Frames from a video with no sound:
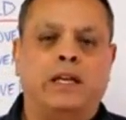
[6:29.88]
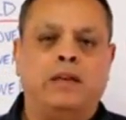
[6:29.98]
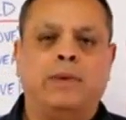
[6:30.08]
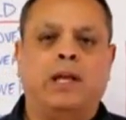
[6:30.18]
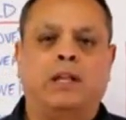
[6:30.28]

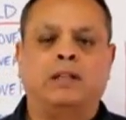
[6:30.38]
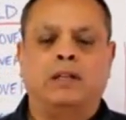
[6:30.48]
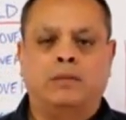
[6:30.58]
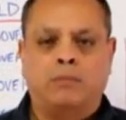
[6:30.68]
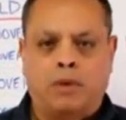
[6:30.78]

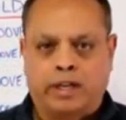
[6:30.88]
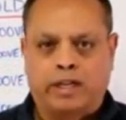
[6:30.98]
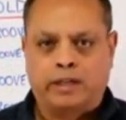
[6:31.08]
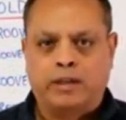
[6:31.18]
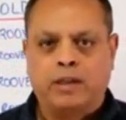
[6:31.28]
email
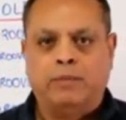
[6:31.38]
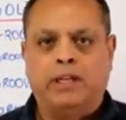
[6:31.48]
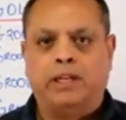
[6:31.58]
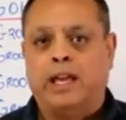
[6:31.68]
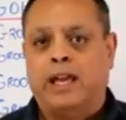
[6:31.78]
marketing,
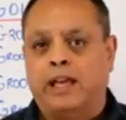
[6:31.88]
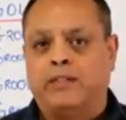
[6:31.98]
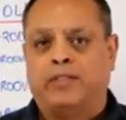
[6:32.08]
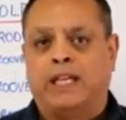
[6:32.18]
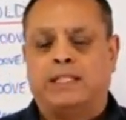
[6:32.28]
meaning
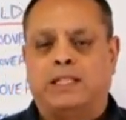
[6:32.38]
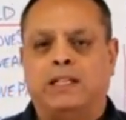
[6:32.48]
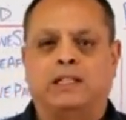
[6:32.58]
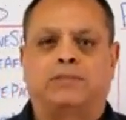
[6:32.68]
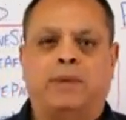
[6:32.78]
if they
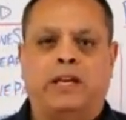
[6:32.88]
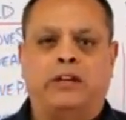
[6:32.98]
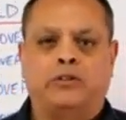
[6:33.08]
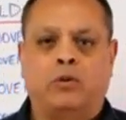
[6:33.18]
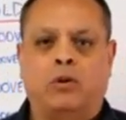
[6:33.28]
see this
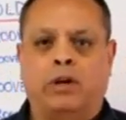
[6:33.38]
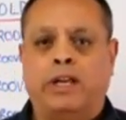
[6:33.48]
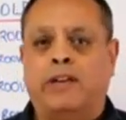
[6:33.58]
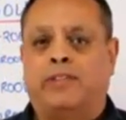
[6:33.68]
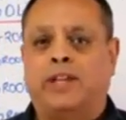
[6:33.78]
page
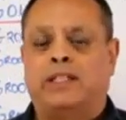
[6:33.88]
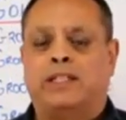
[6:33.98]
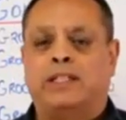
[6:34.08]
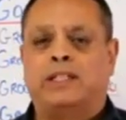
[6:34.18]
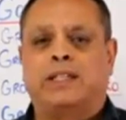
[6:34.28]
or if they
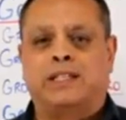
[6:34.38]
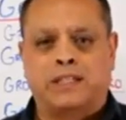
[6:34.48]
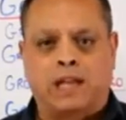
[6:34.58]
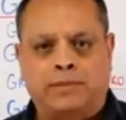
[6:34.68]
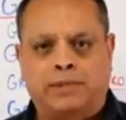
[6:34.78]
see to
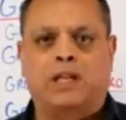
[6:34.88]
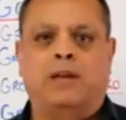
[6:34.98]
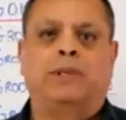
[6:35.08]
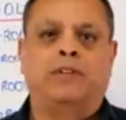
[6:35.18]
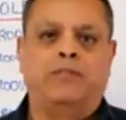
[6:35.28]
this
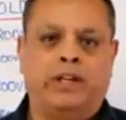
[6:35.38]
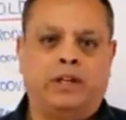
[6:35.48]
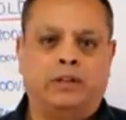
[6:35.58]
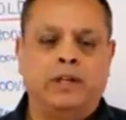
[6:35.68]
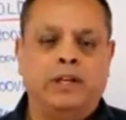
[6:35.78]
timestamp in the
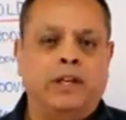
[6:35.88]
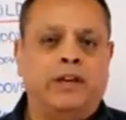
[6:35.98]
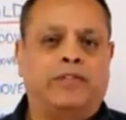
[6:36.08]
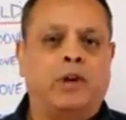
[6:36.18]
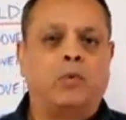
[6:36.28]
video,
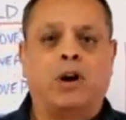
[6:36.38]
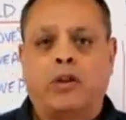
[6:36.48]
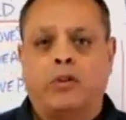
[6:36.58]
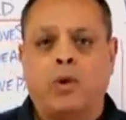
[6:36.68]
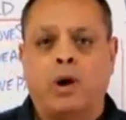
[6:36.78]
if they were
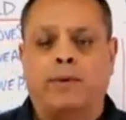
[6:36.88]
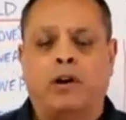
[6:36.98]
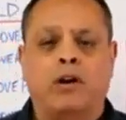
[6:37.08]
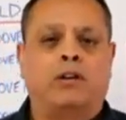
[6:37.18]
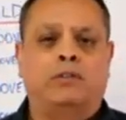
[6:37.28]
on the
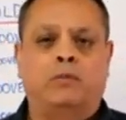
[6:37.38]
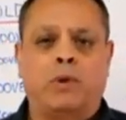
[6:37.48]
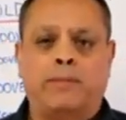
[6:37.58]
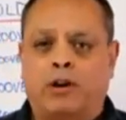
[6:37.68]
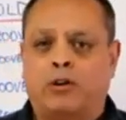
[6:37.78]
webinar
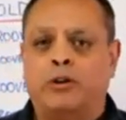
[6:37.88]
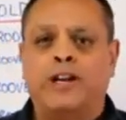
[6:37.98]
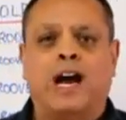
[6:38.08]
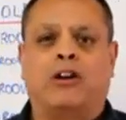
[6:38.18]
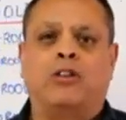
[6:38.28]
or
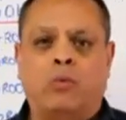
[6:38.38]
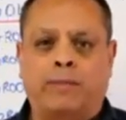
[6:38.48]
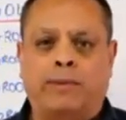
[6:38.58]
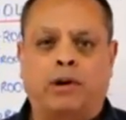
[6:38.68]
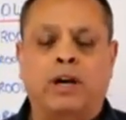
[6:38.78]
not on the
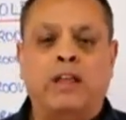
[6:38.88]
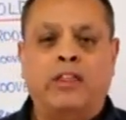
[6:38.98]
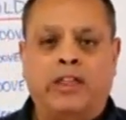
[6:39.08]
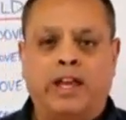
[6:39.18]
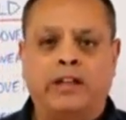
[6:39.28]
webinar,
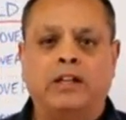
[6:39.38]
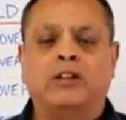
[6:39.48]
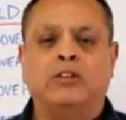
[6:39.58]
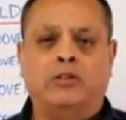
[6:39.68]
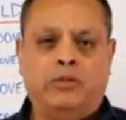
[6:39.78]
then
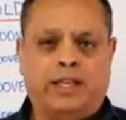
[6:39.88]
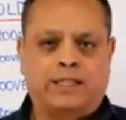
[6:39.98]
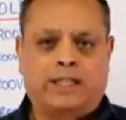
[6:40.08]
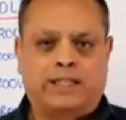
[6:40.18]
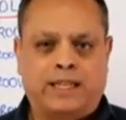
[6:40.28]
do
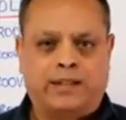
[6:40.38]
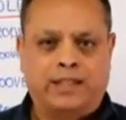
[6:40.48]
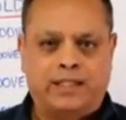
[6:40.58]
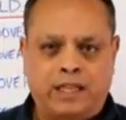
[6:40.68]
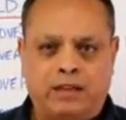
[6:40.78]
this.
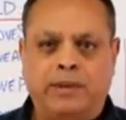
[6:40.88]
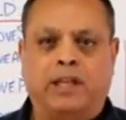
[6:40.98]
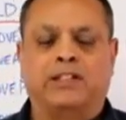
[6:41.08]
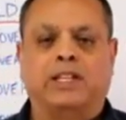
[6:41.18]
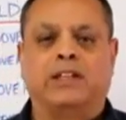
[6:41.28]
Send this
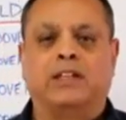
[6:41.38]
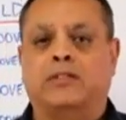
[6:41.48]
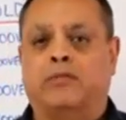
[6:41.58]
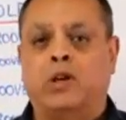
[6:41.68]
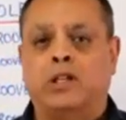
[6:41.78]
email, send
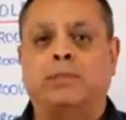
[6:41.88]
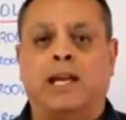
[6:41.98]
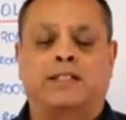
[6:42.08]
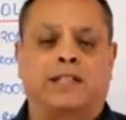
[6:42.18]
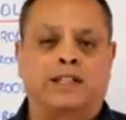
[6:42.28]
this voice
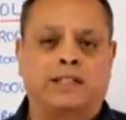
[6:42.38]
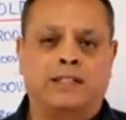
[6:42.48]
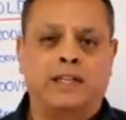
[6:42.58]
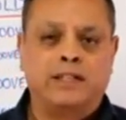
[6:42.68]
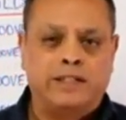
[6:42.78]
blast, send
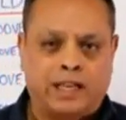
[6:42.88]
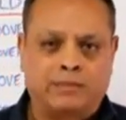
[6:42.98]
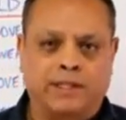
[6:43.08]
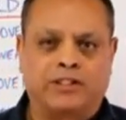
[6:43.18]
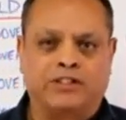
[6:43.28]
this
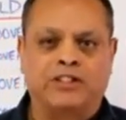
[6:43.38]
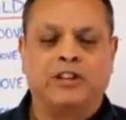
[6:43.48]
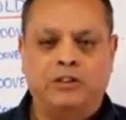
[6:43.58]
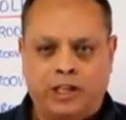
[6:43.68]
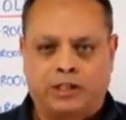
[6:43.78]
text message.
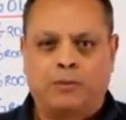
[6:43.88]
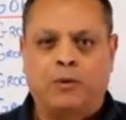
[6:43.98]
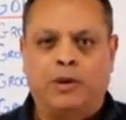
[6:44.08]
You get the